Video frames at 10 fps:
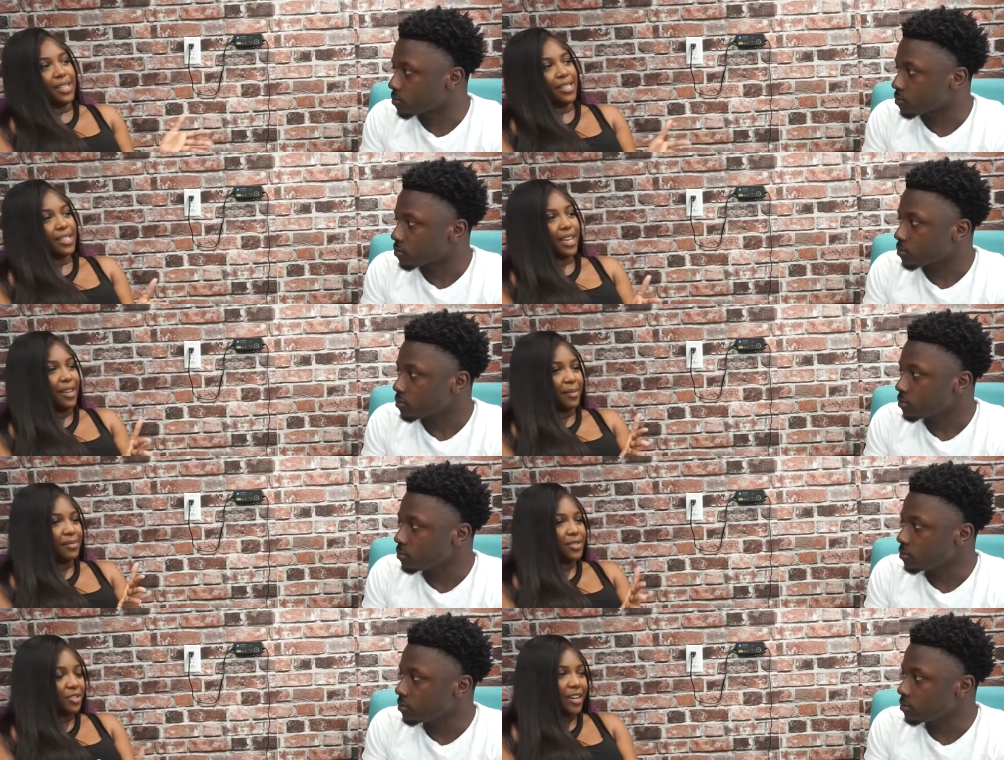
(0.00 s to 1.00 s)
Speaker 1: as I
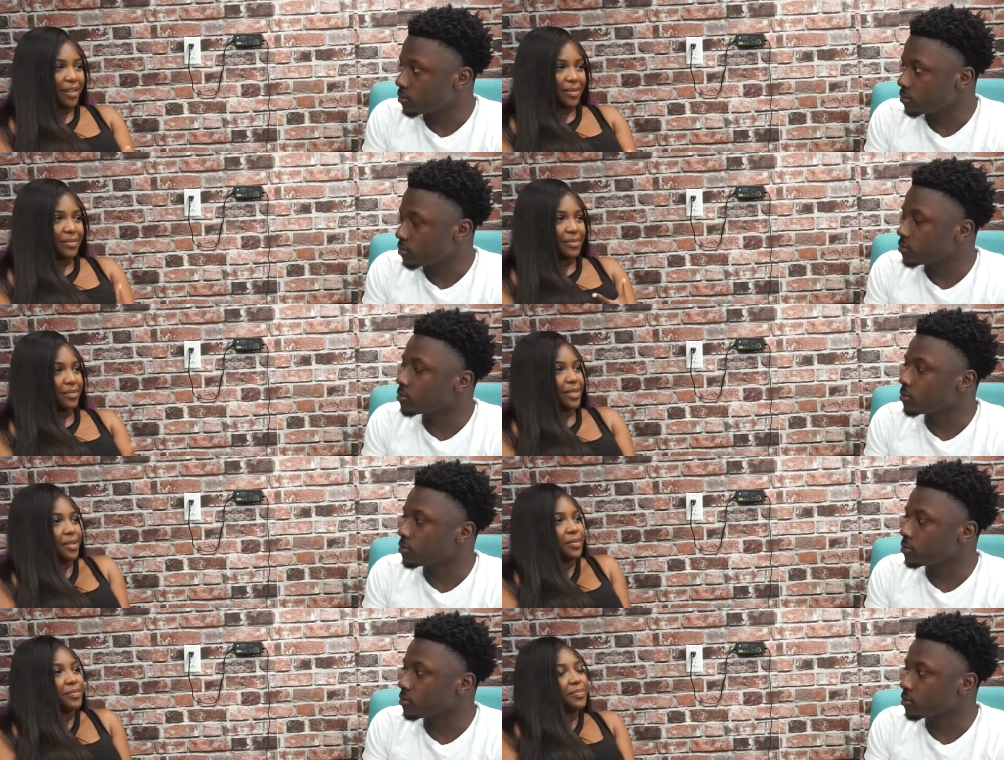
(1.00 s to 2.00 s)
am trap.
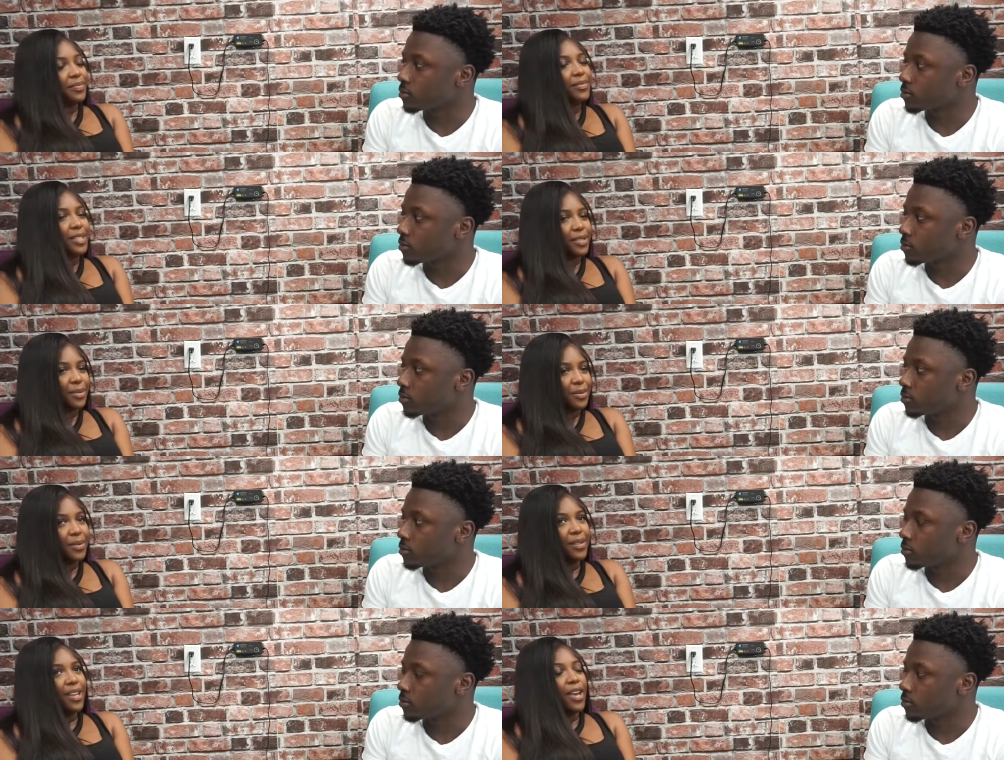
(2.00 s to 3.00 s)
Mm-hmm. That's cool.
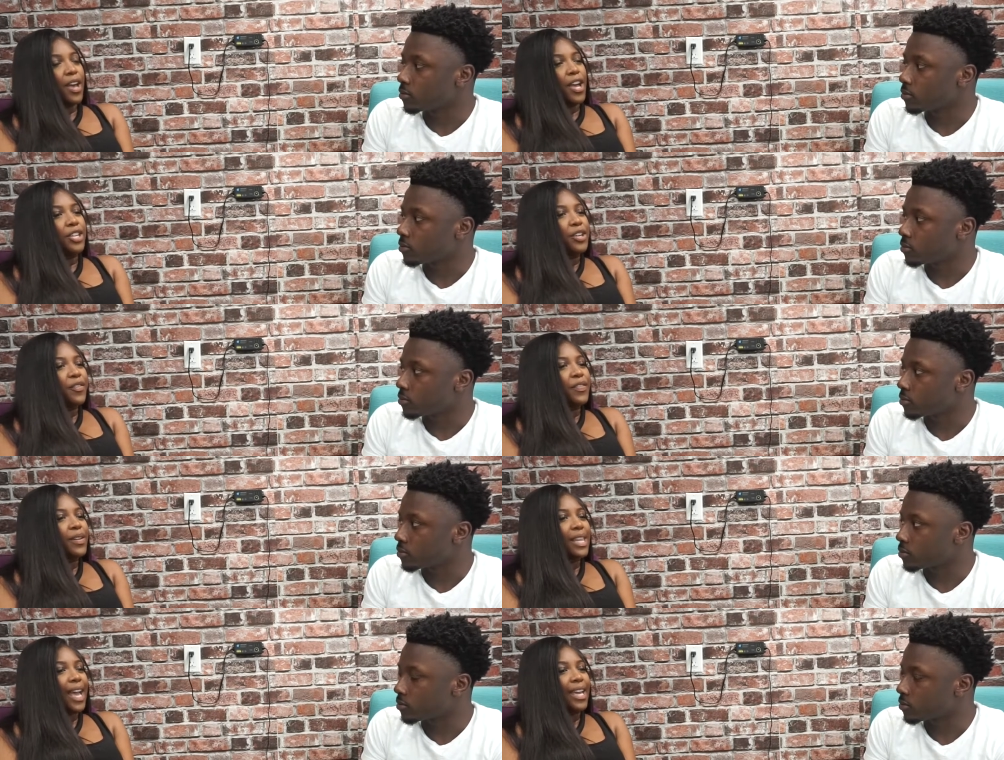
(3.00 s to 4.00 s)
Do you
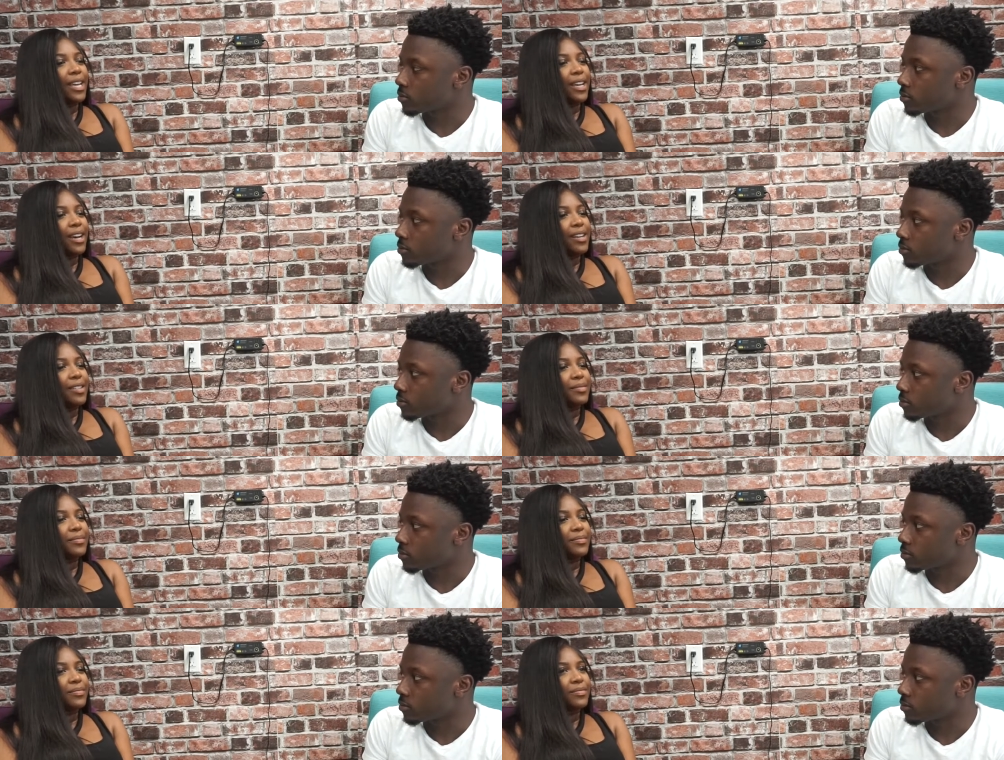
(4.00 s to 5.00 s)
feel like
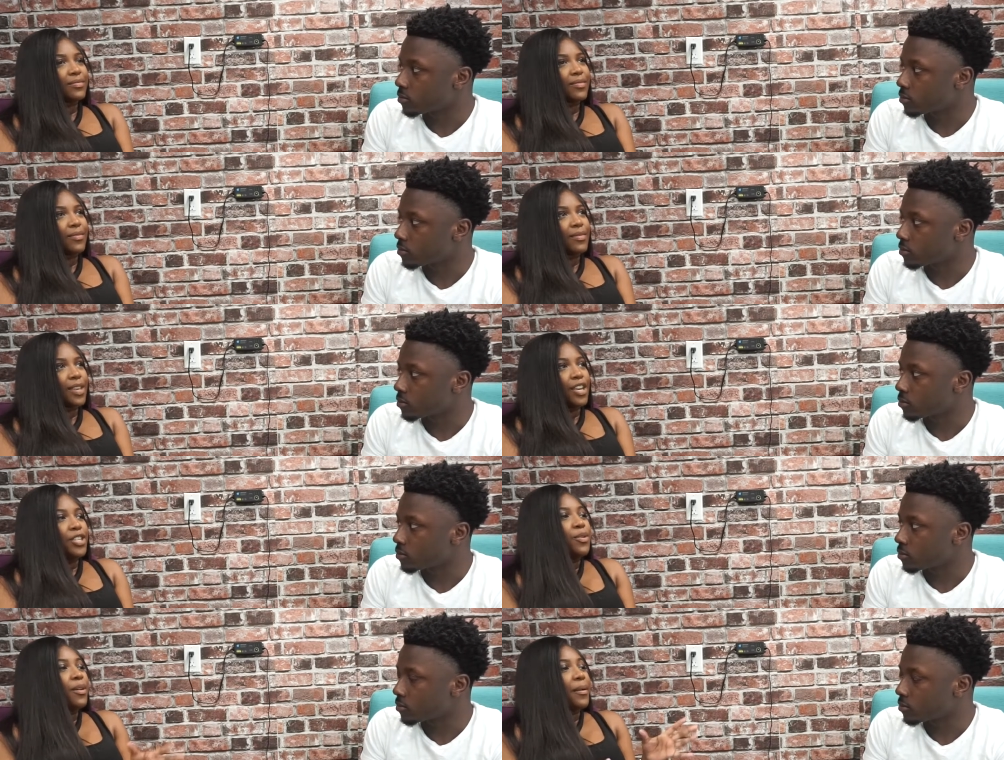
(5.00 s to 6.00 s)
um,
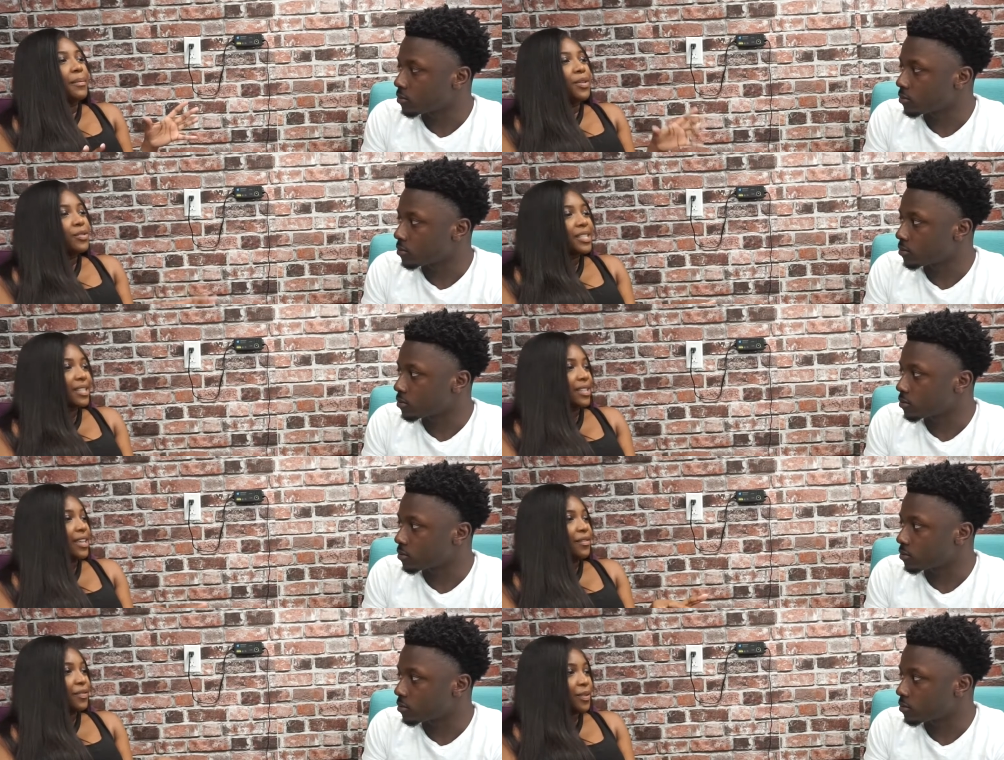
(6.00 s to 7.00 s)
you were musically
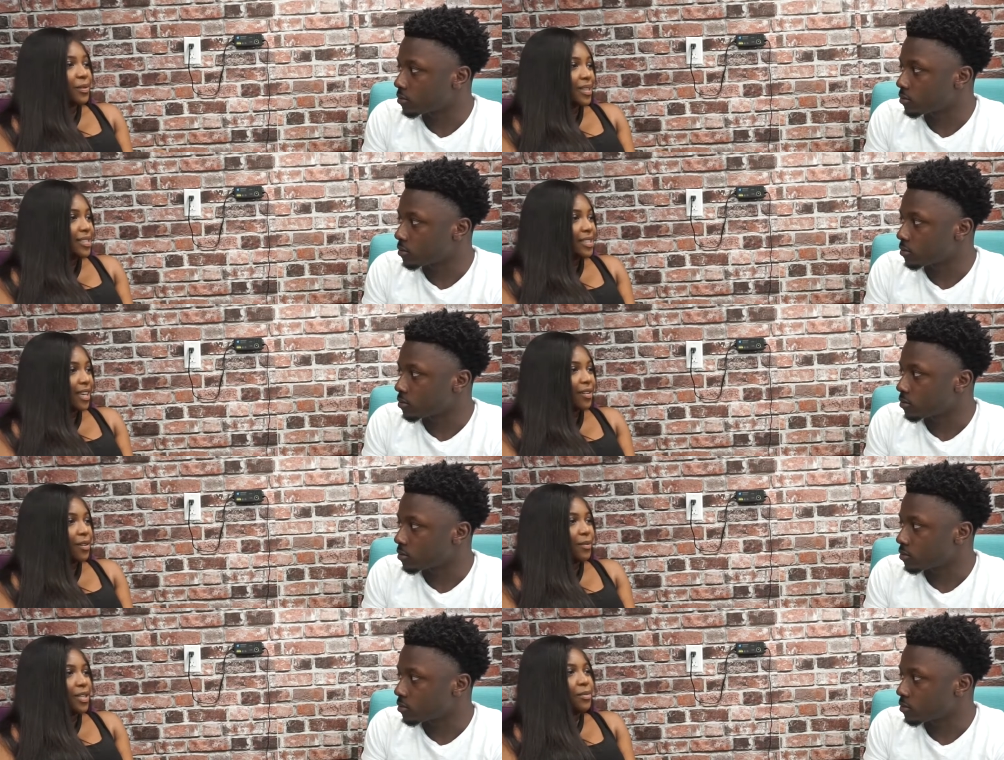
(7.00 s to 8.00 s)
influenced at
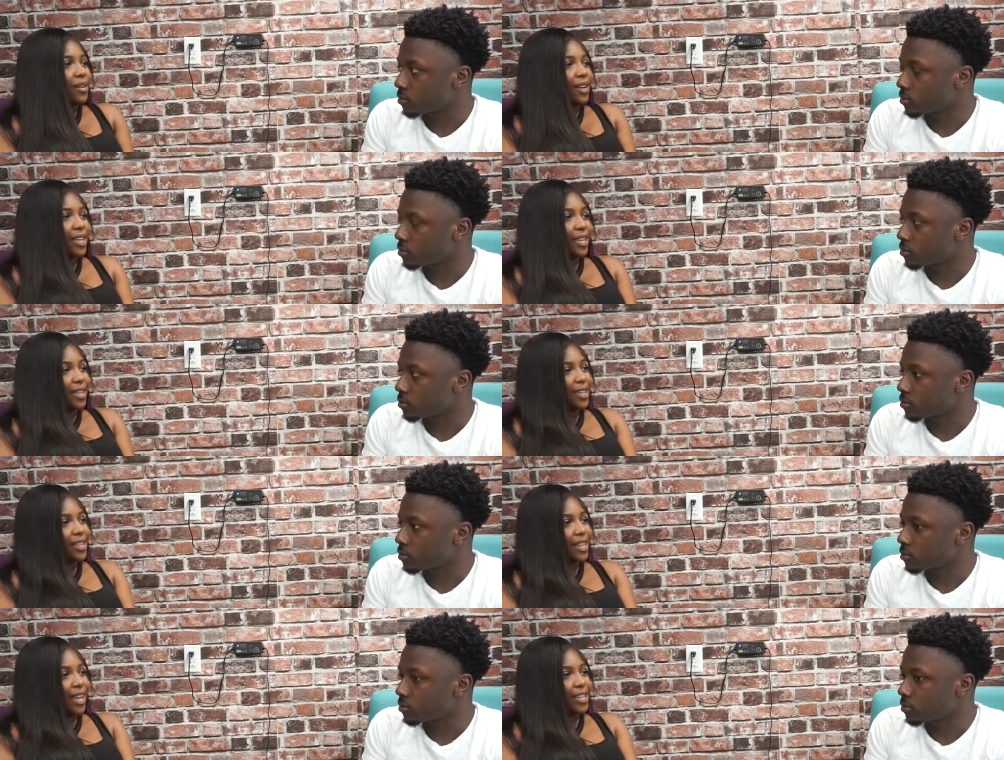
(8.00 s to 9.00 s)
all when you were a
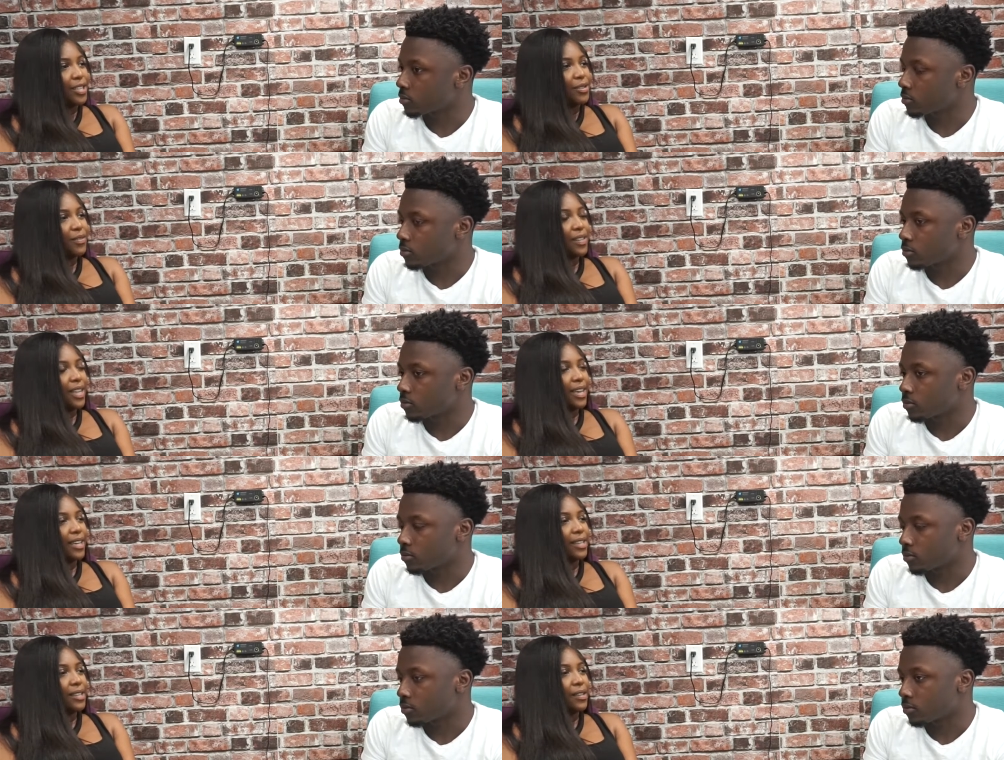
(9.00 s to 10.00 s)
kid? Like, do you feel
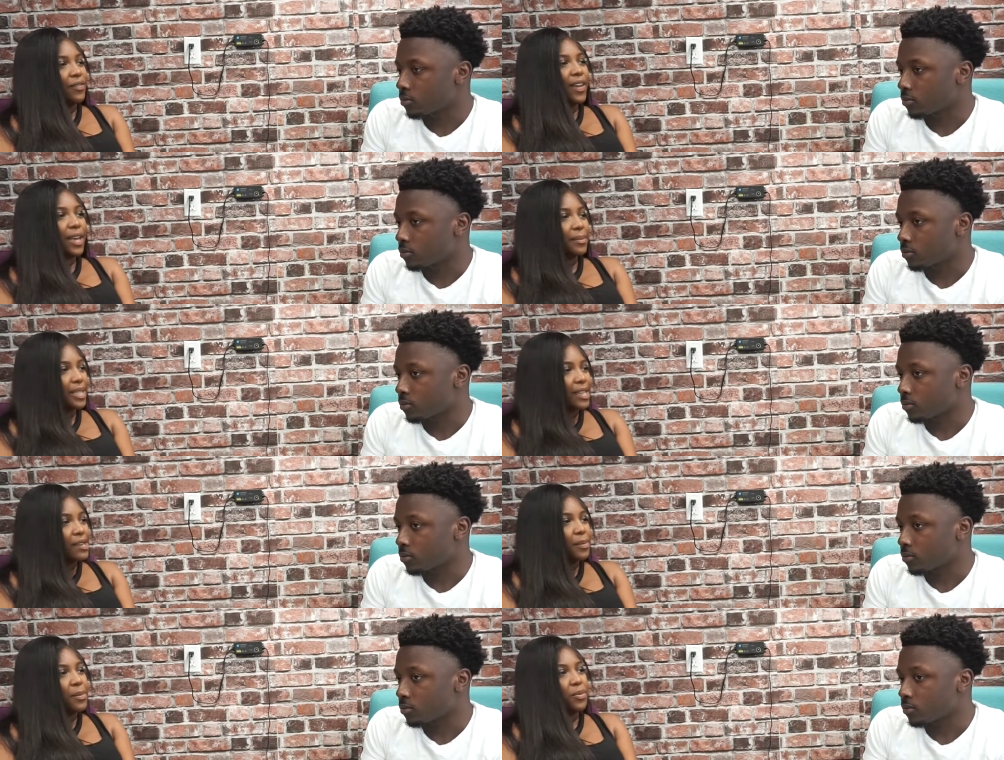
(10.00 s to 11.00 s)
like your family,
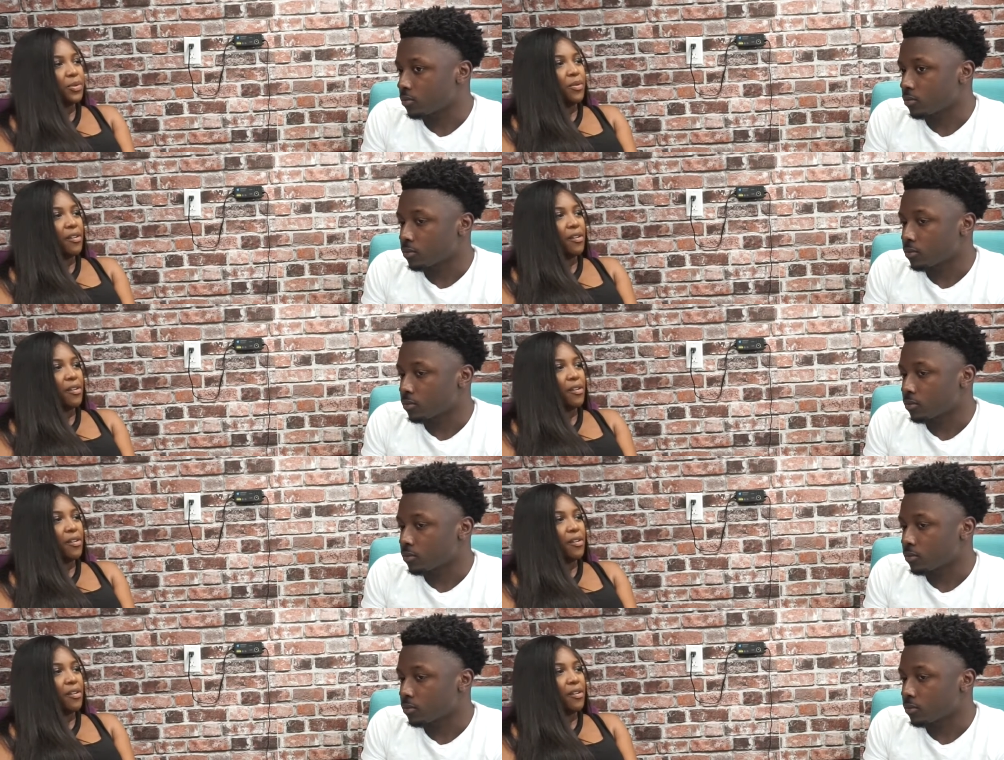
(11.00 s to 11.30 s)
the people you were